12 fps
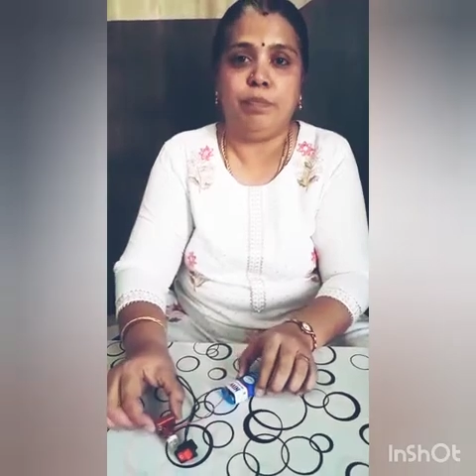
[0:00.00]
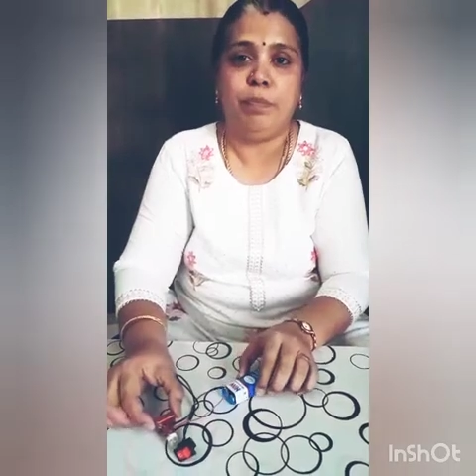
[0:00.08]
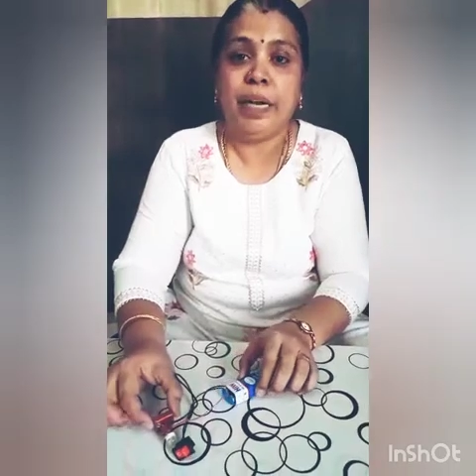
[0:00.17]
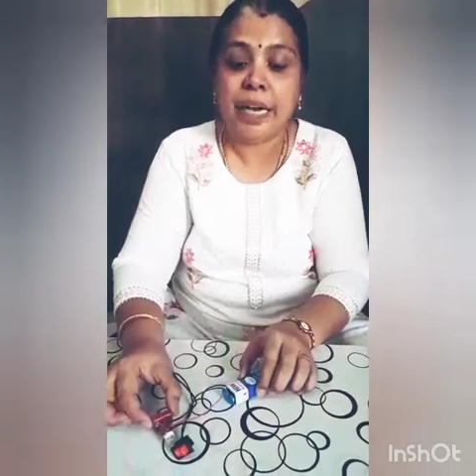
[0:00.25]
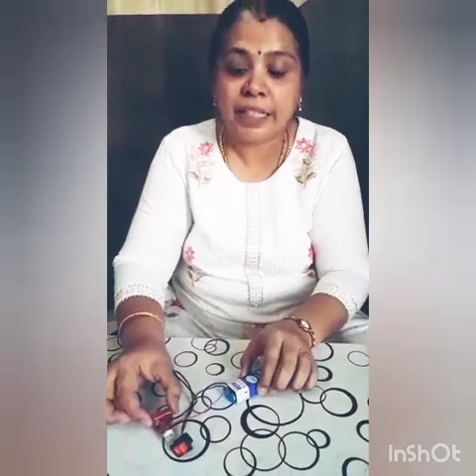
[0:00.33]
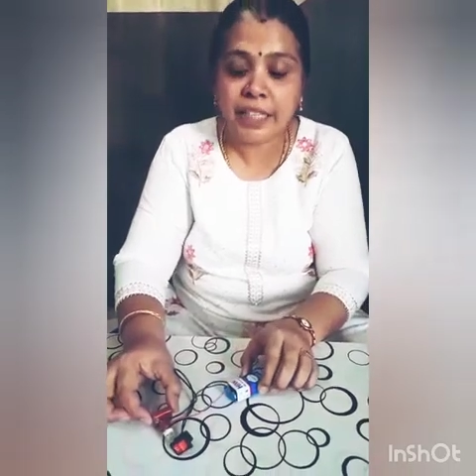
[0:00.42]

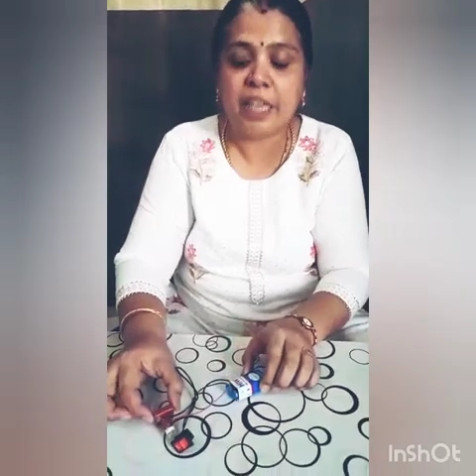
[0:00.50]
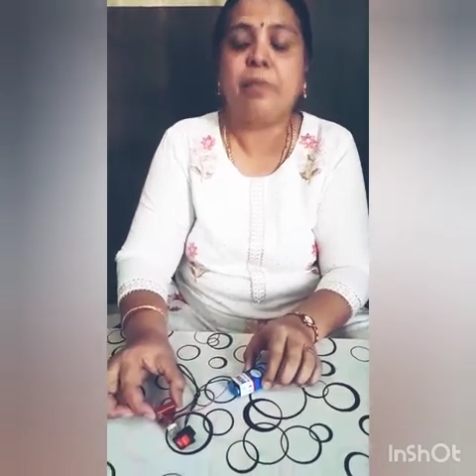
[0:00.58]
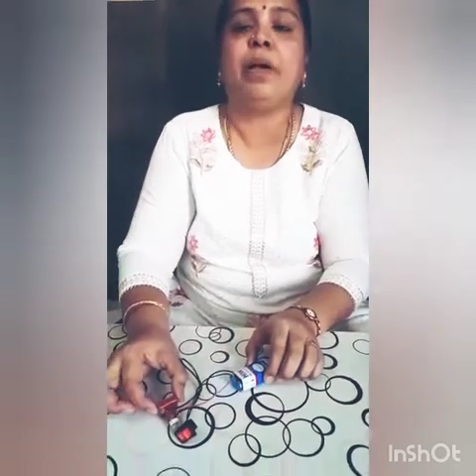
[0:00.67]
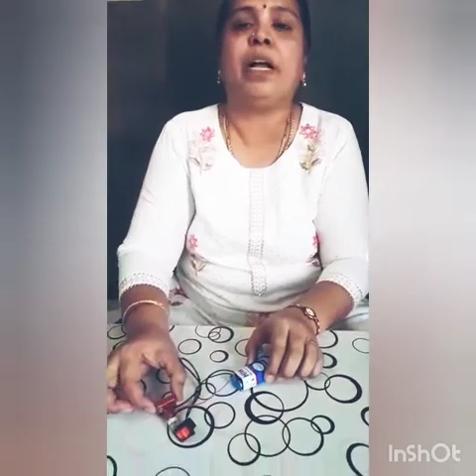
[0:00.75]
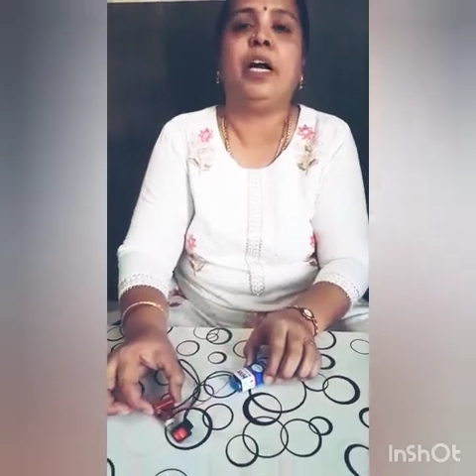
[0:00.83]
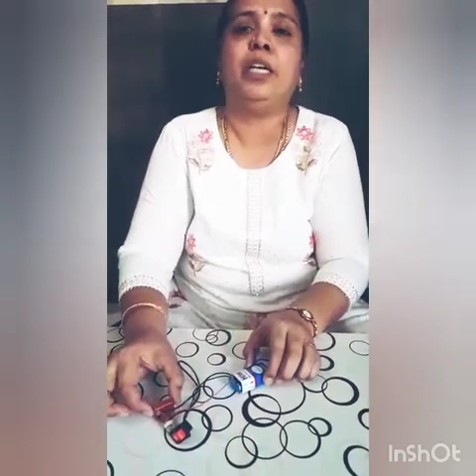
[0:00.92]
basic
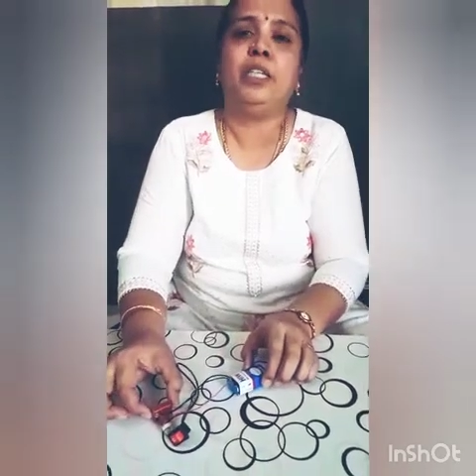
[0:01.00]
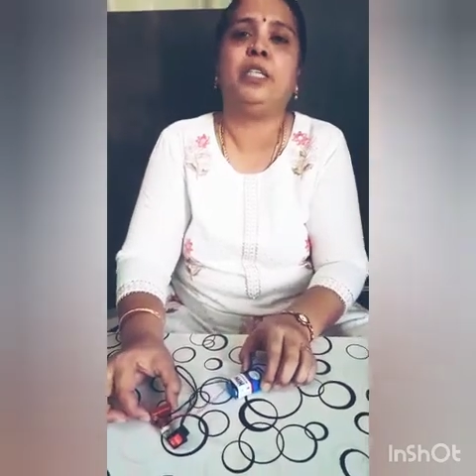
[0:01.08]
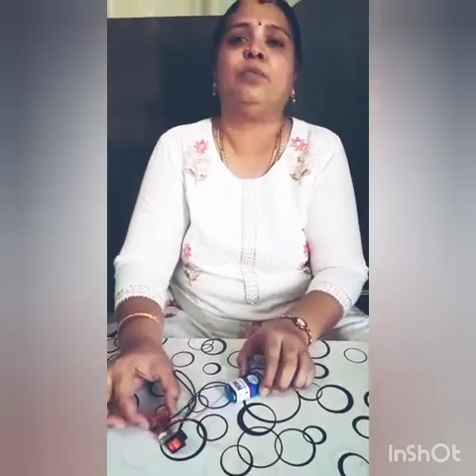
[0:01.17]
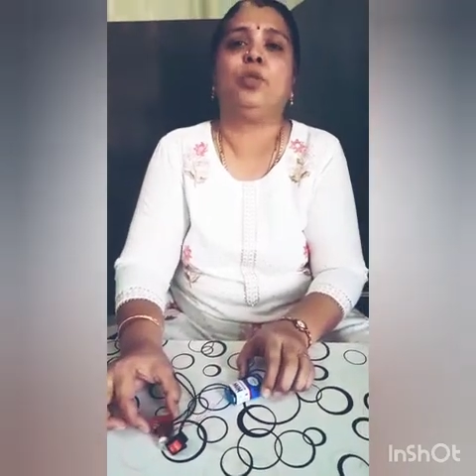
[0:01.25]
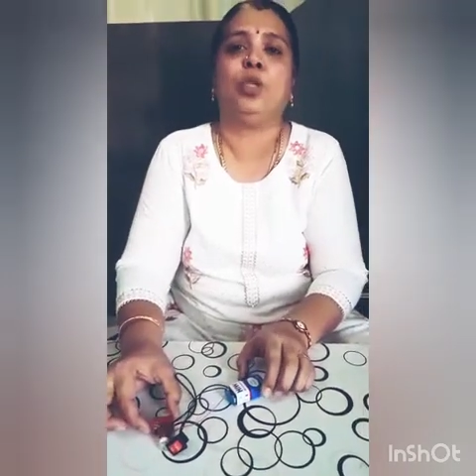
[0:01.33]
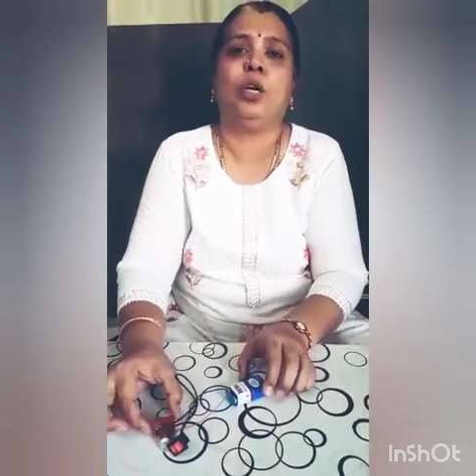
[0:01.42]

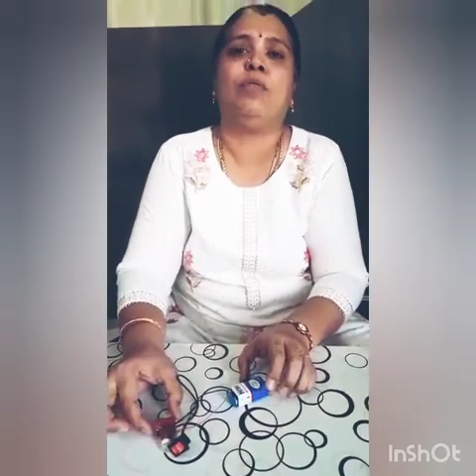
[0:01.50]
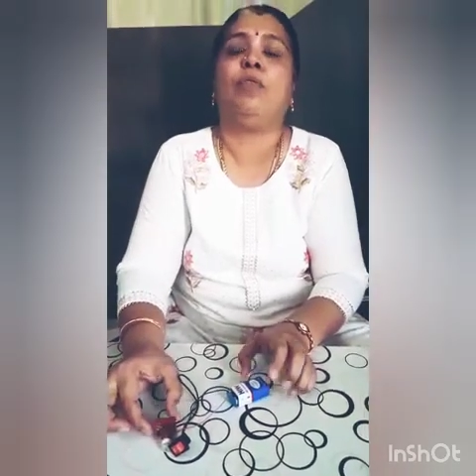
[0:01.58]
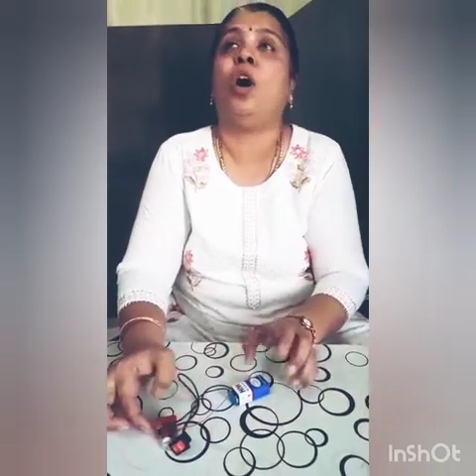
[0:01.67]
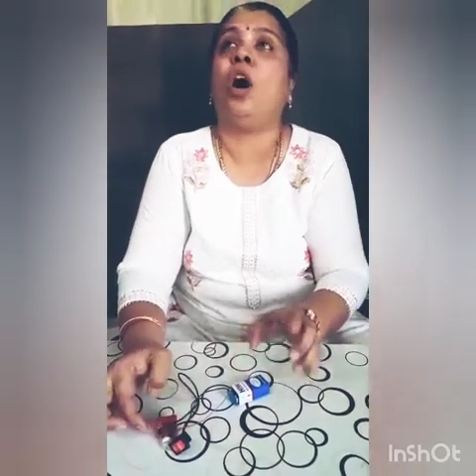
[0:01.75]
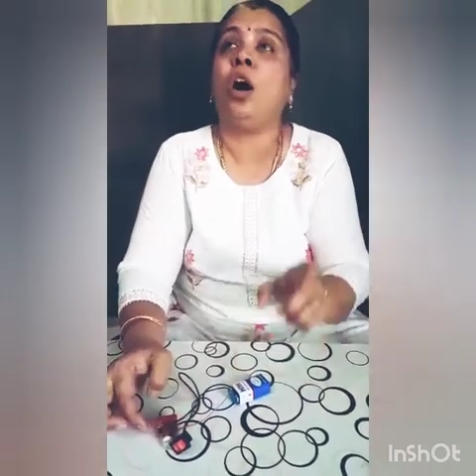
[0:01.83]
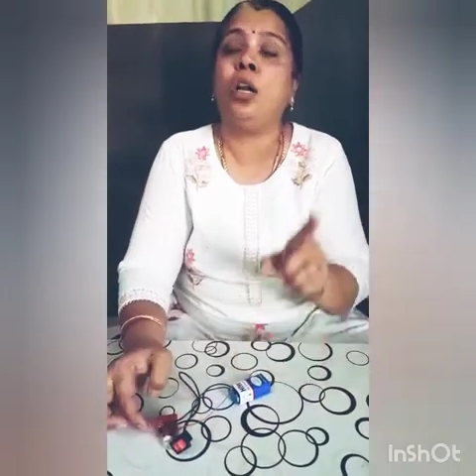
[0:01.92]
mechanisms of
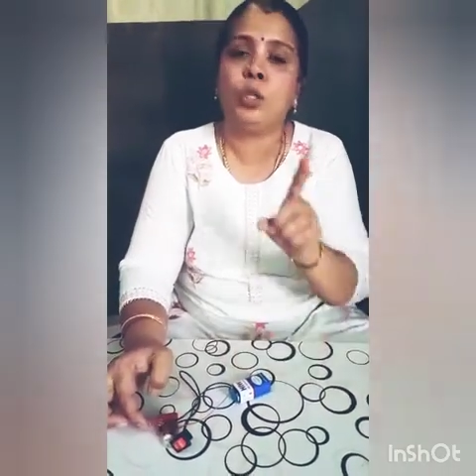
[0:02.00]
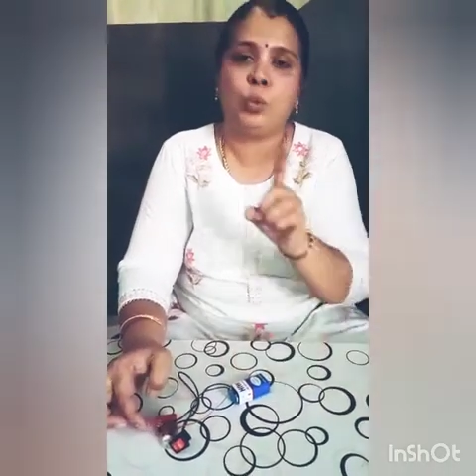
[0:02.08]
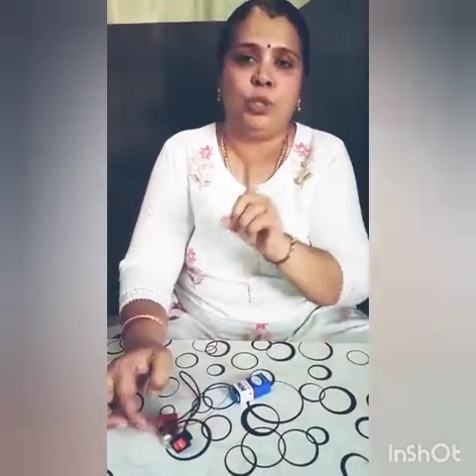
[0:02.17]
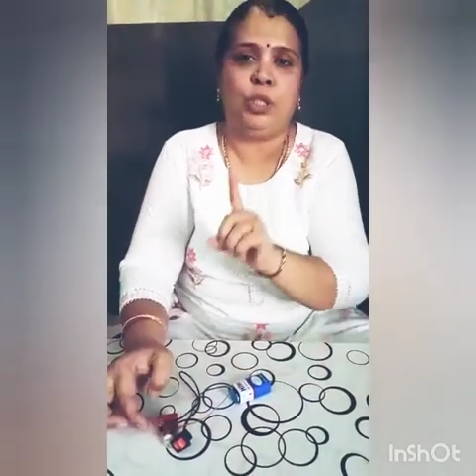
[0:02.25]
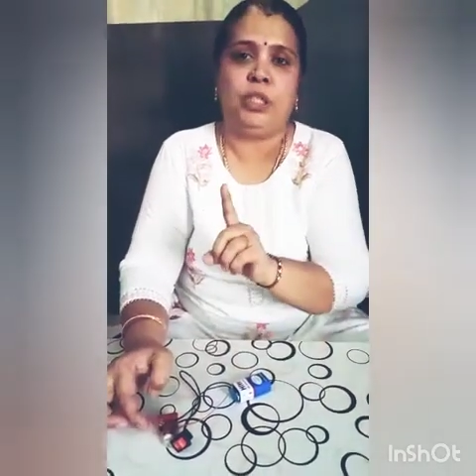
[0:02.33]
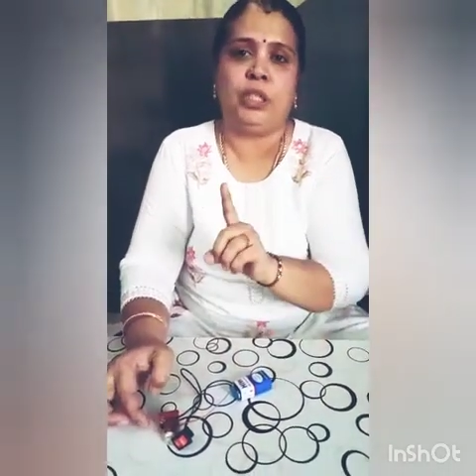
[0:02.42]
all
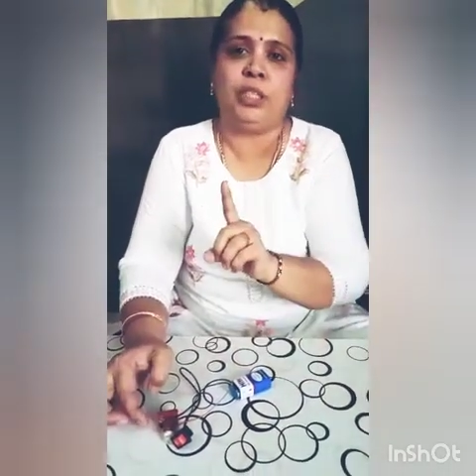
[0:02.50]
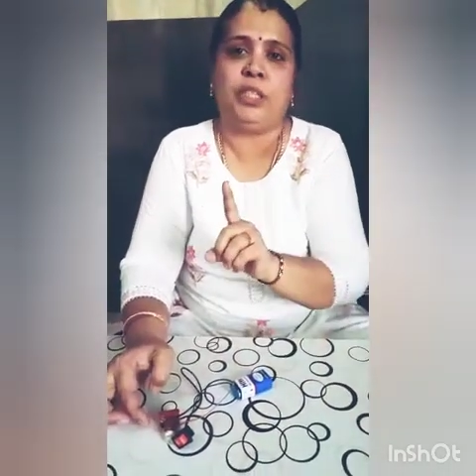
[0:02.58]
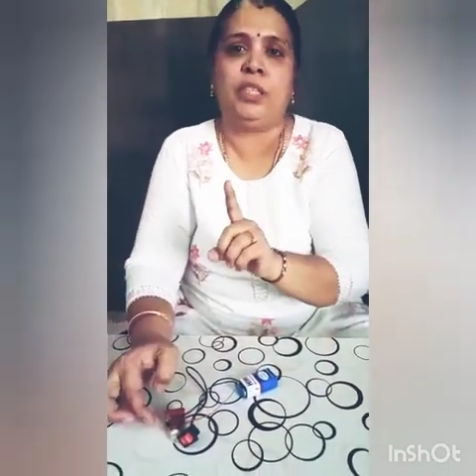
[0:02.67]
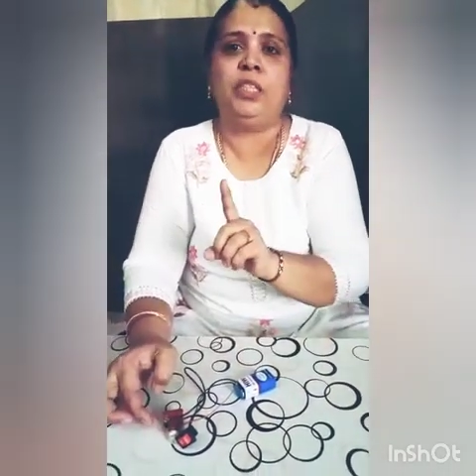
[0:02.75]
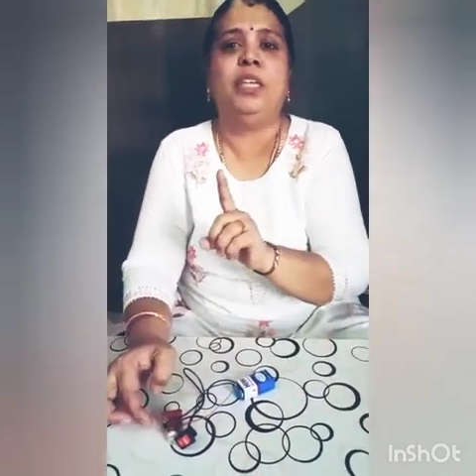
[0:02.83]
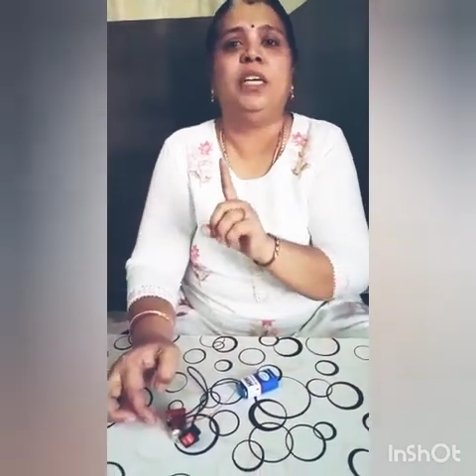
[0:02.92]
switches